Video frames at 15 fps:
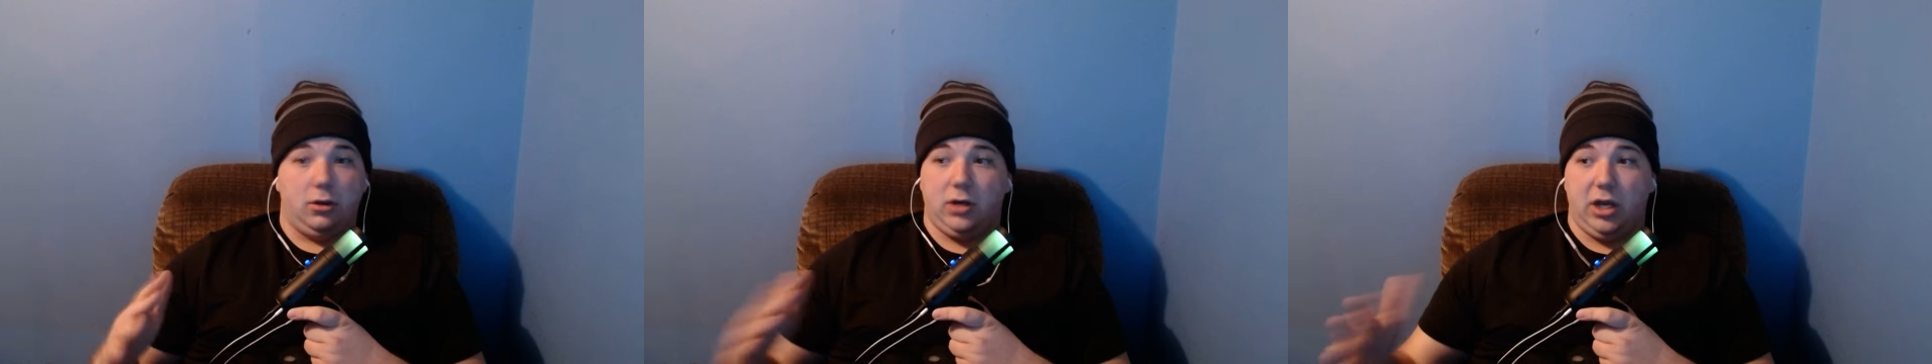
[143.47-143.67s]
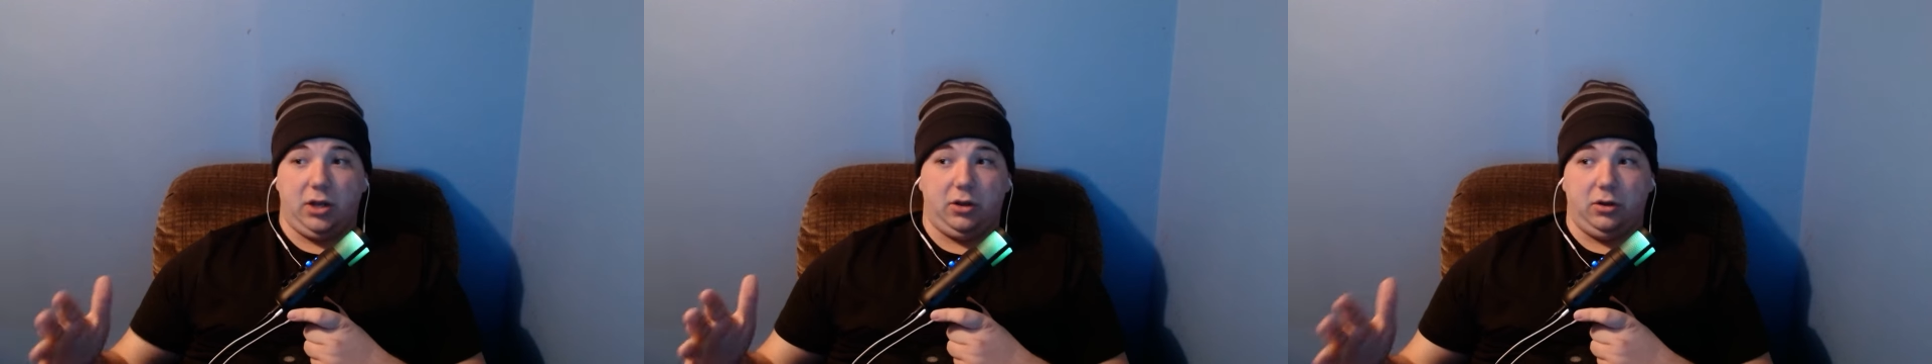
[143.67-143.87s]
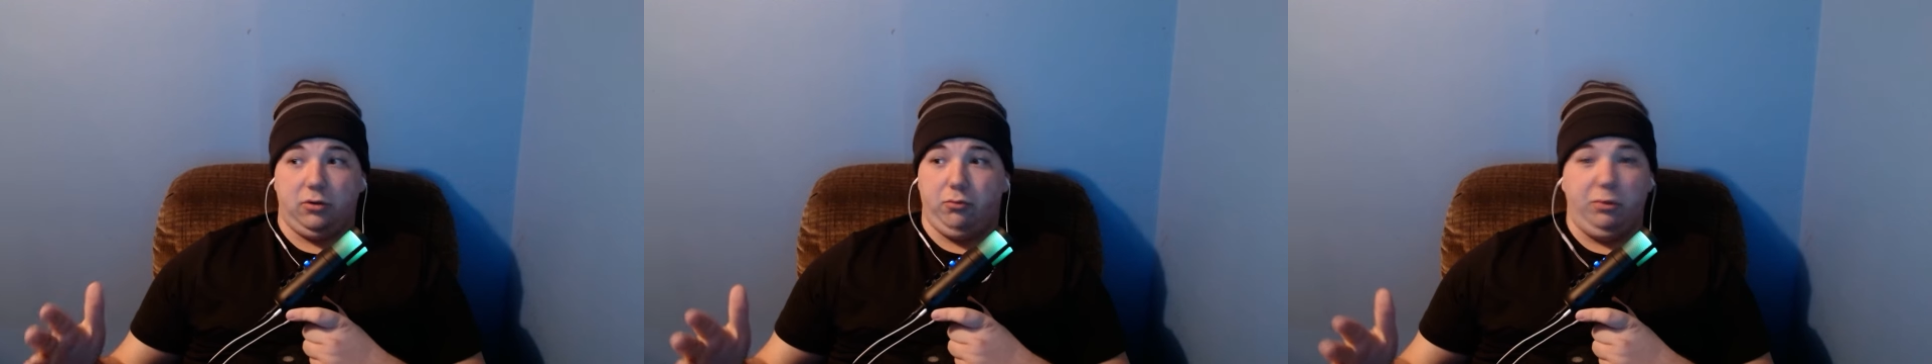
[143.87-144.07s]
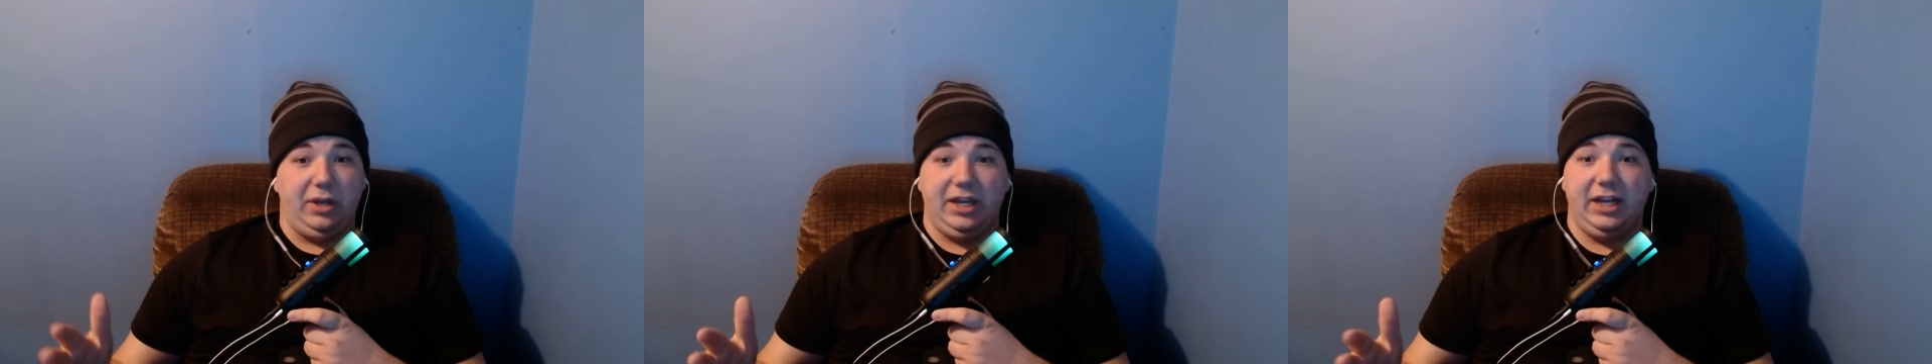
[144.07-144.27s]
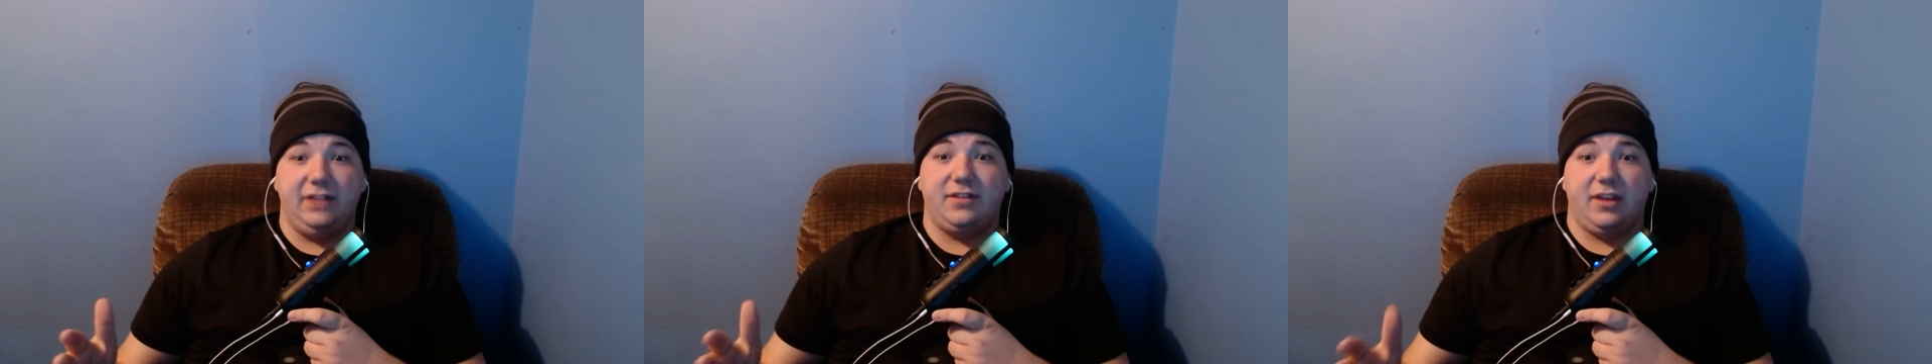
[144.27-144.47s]
Like we
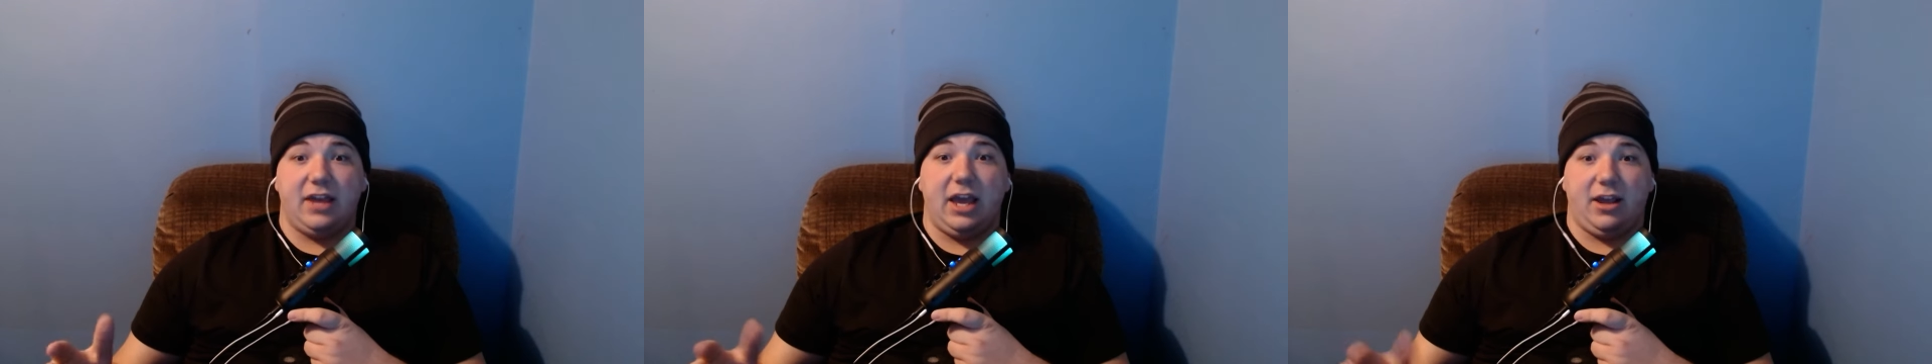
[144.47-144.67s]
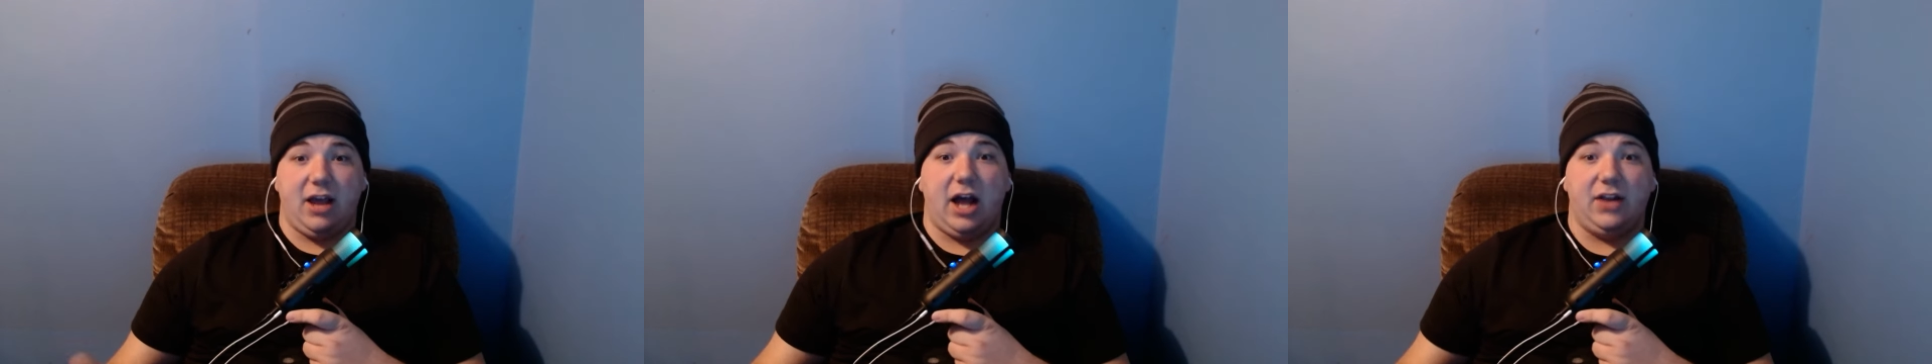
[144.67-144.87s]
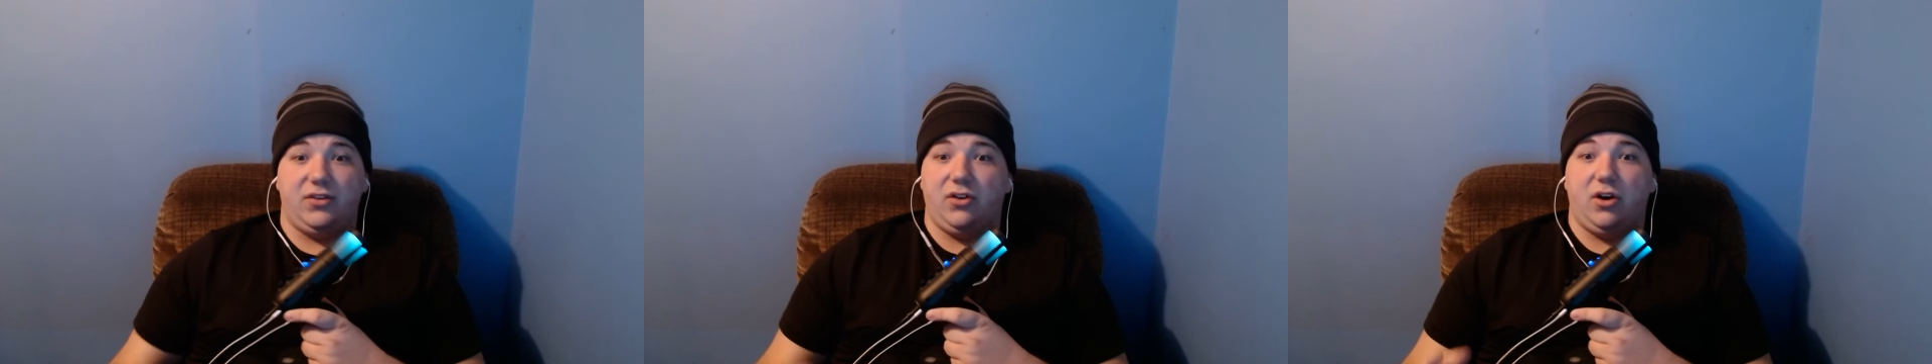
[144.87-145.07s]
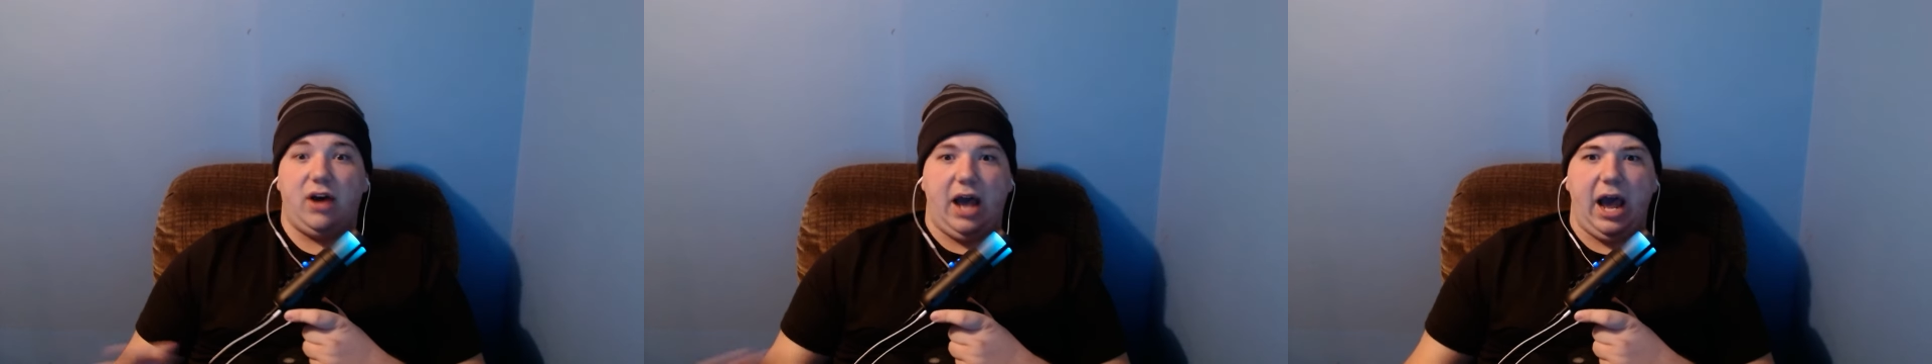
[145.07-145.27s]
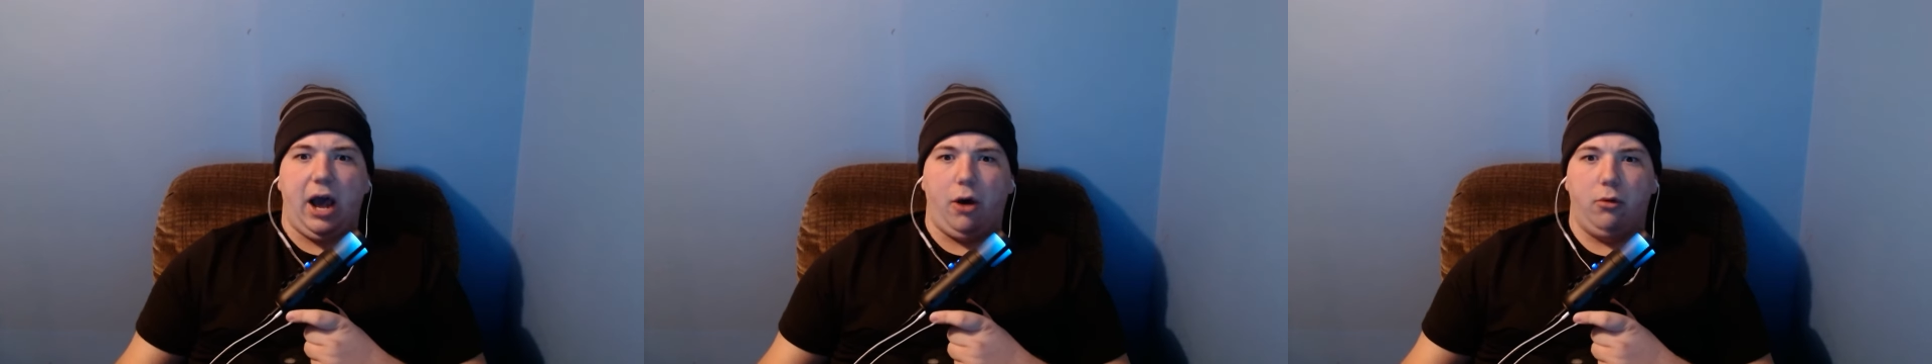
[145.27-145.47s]
need to get Godzilla
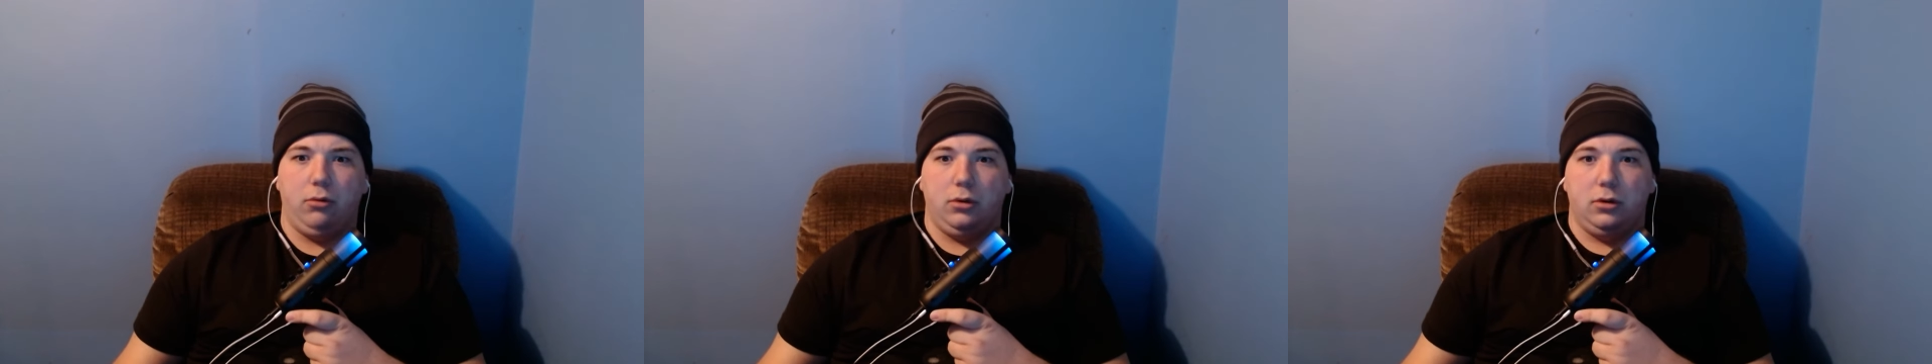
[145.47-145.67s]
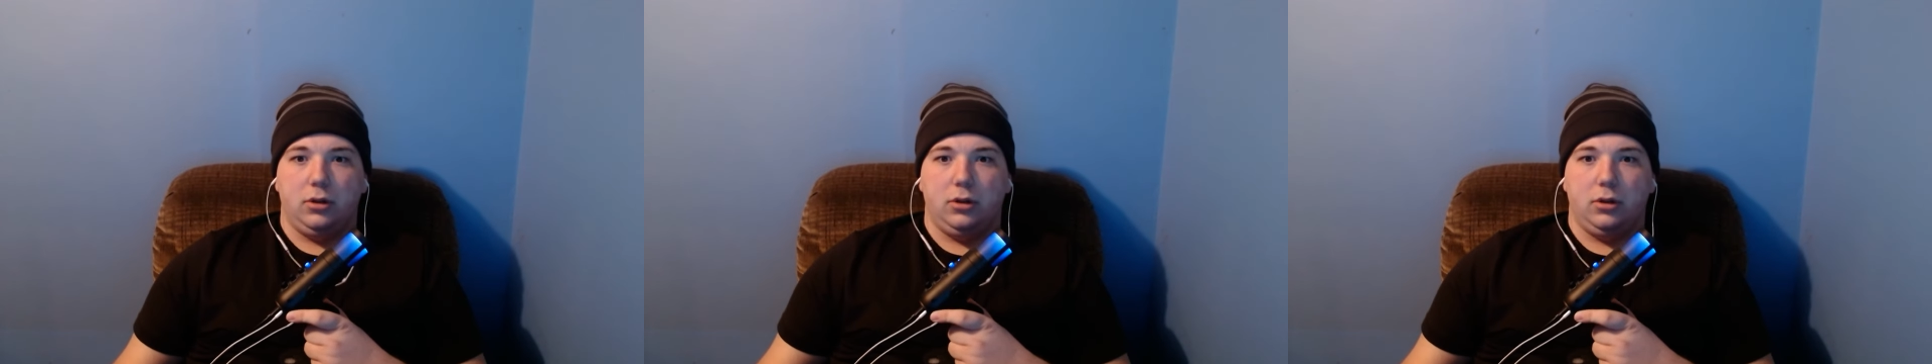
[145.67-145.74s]
out